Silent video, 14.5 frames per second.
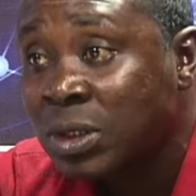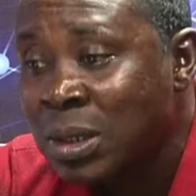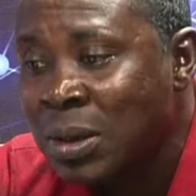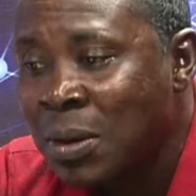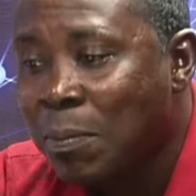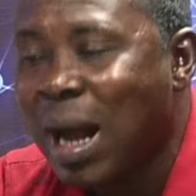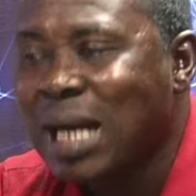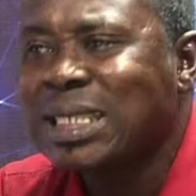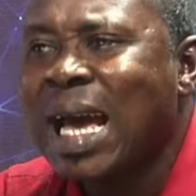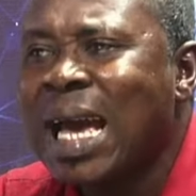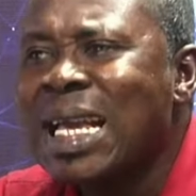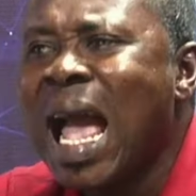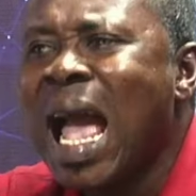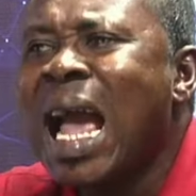But say
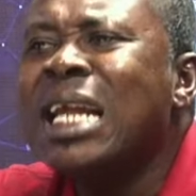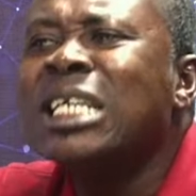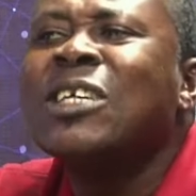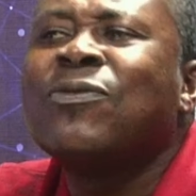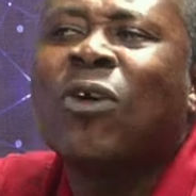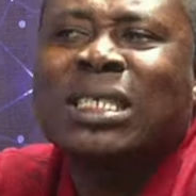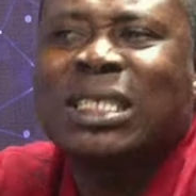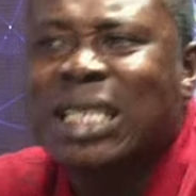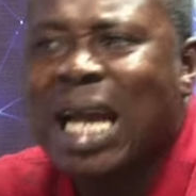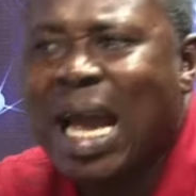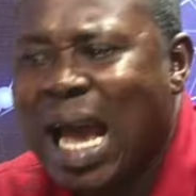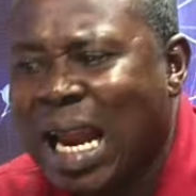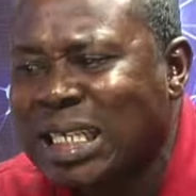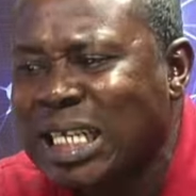yeah NDC for
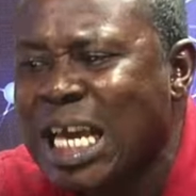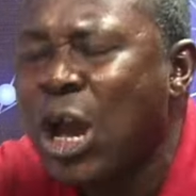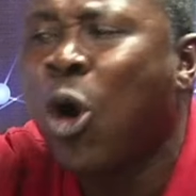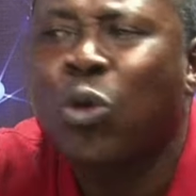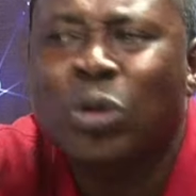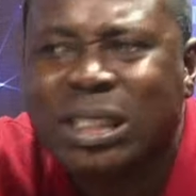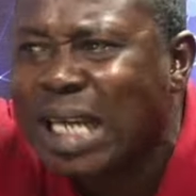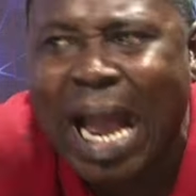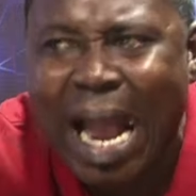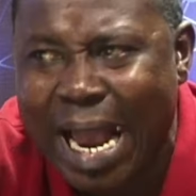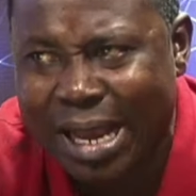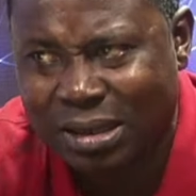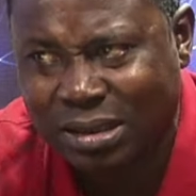say and I say yeah on no say.